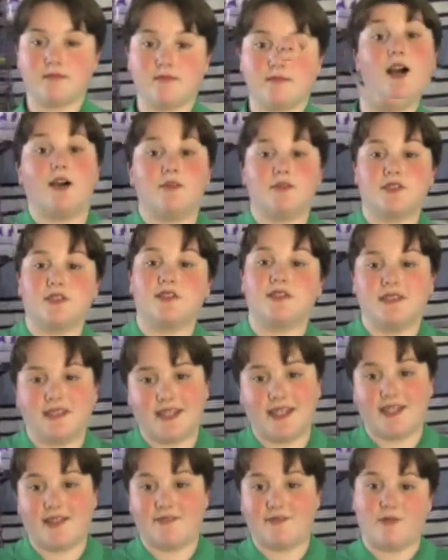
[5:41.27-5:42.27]
How to
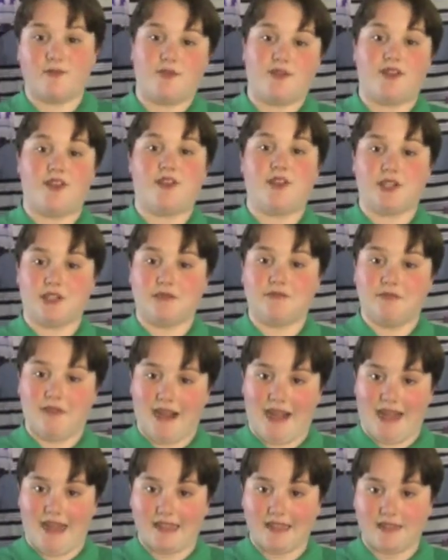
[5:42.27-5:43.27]
live with your
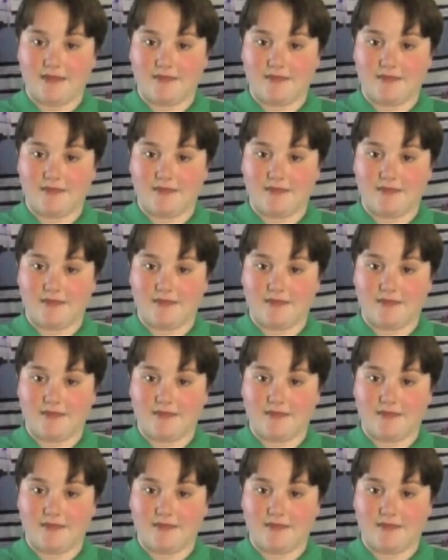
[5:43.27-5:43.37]
rat.